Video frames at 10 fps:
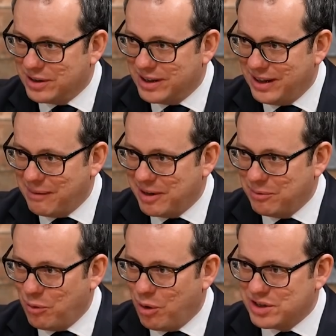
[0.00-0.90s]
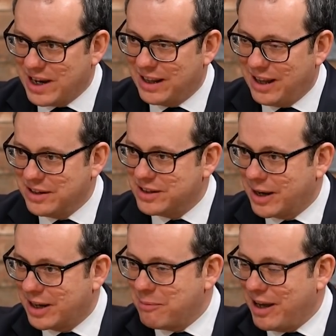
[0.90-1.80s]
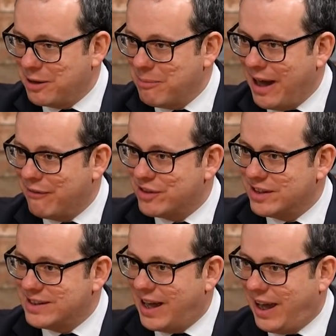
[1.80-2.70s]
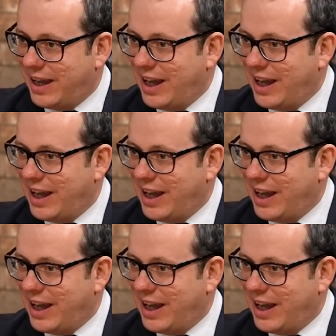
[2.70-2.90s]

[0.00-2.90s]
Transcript: and watch out London, I'm going to make you mayor for the day.